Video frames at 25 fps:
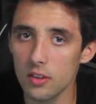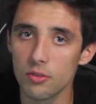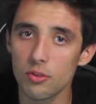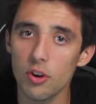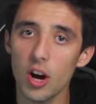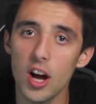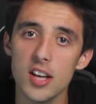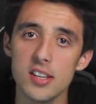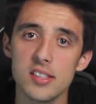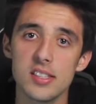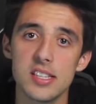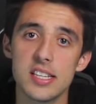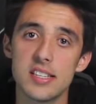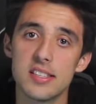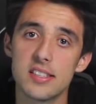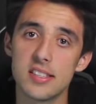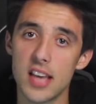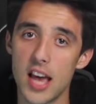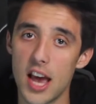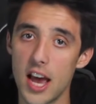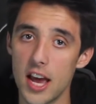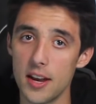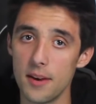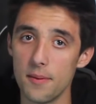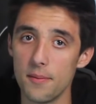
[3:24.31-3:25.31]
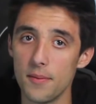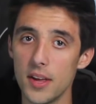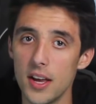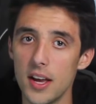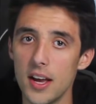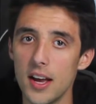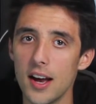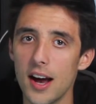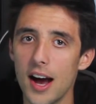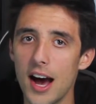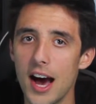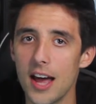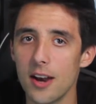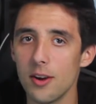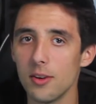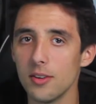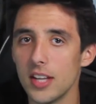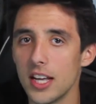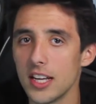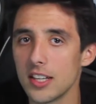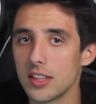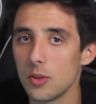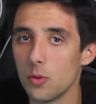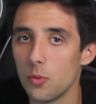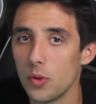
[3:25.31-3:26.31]
Rossi said, I don't
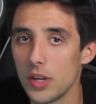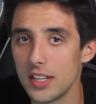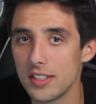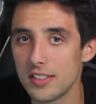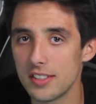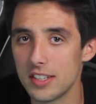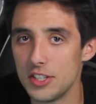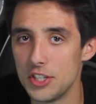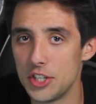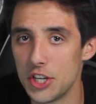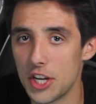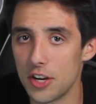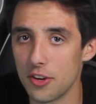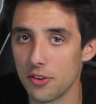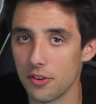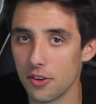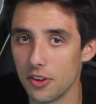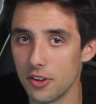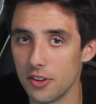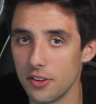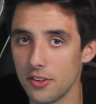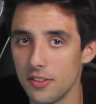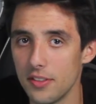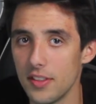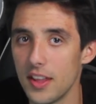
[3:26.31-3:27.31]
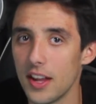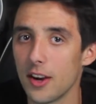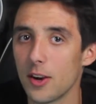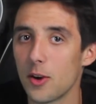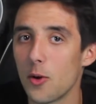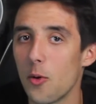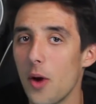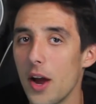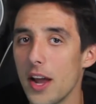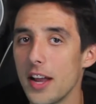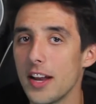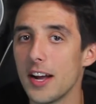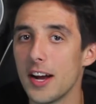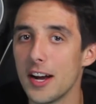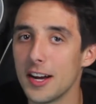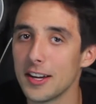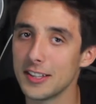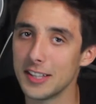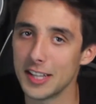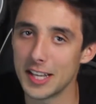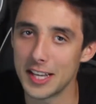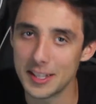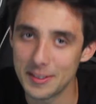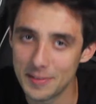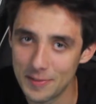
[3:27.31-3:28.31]
like the wings in general, they are quite
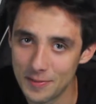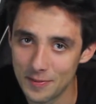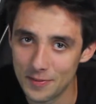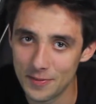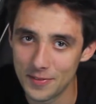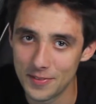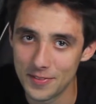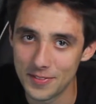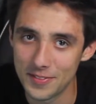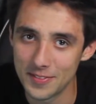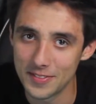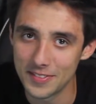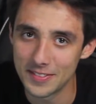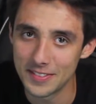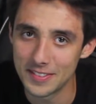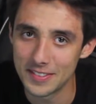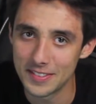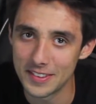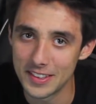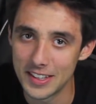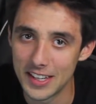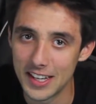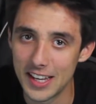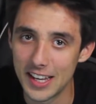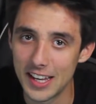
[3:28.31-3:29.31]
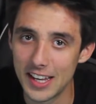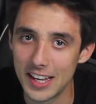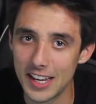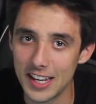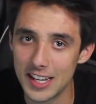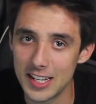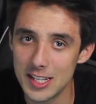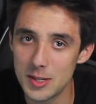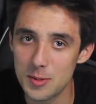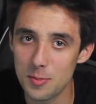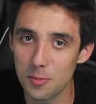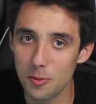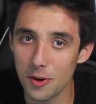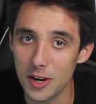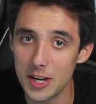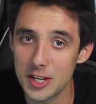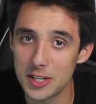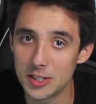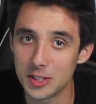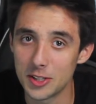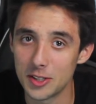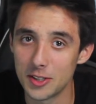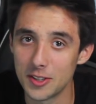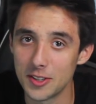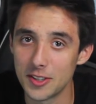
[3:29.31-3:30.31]
ugly.
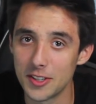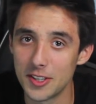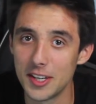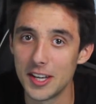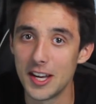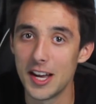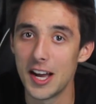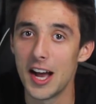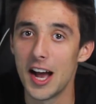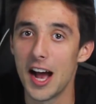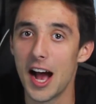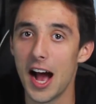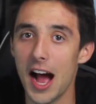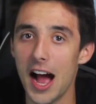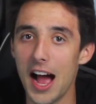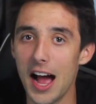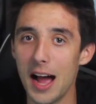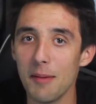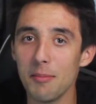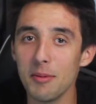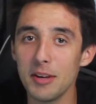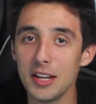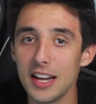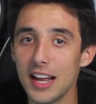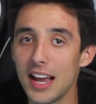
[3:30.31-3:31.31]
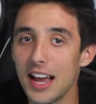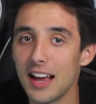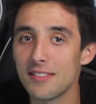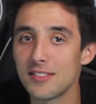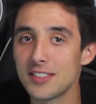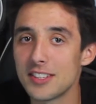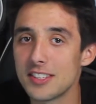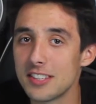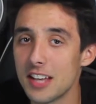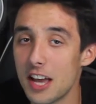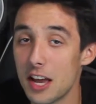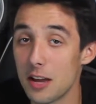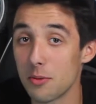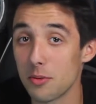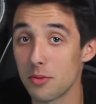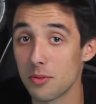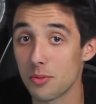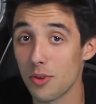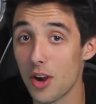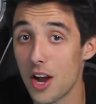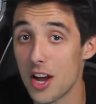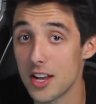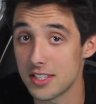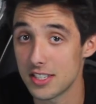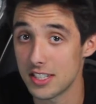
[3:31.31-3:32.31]
Inspirational. I'm gonna have to side with
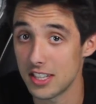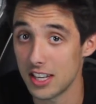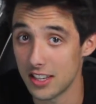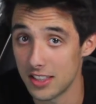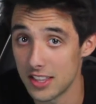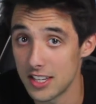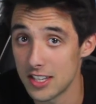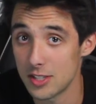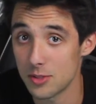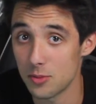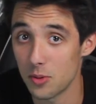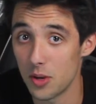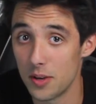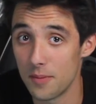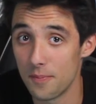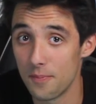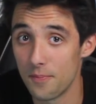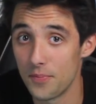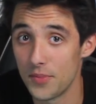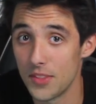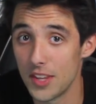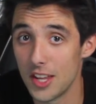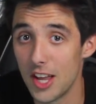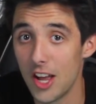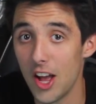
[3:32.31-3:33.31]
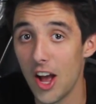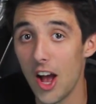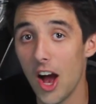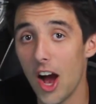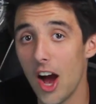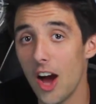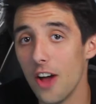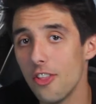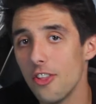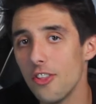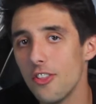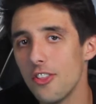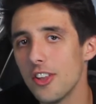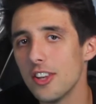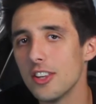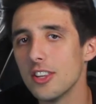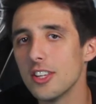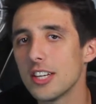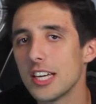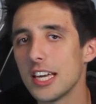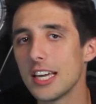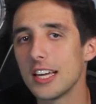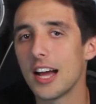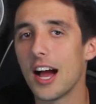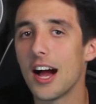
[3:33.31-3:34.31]
Rossi on this one. Other than
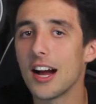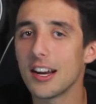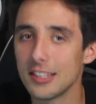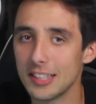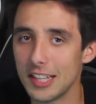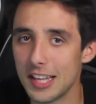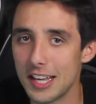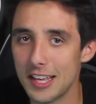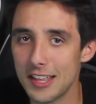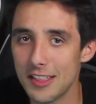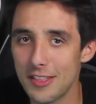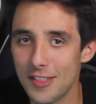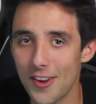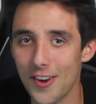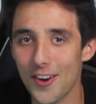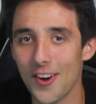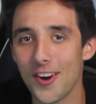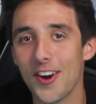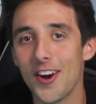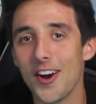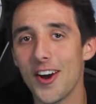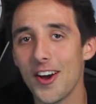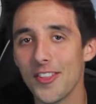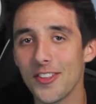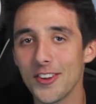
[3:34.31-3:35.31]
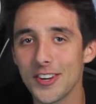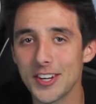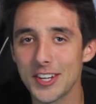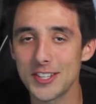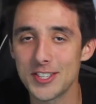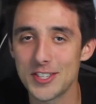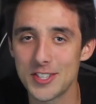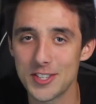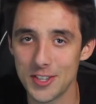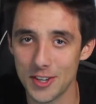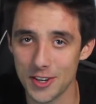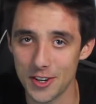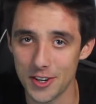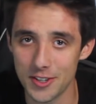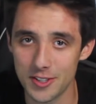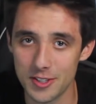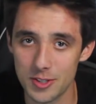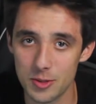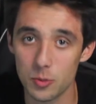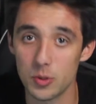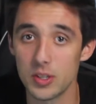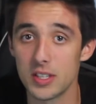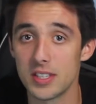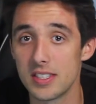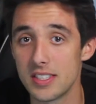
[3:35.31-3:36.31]
looking ugly, there are other
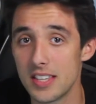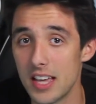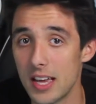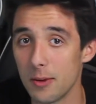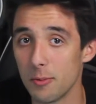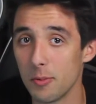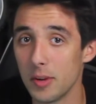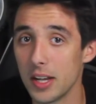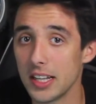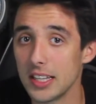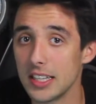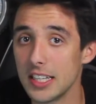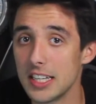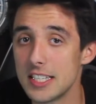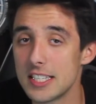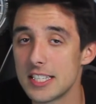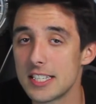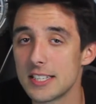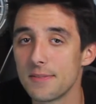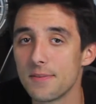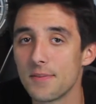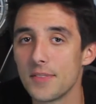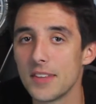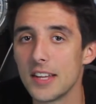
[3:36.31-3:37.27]
concerns with said winglets.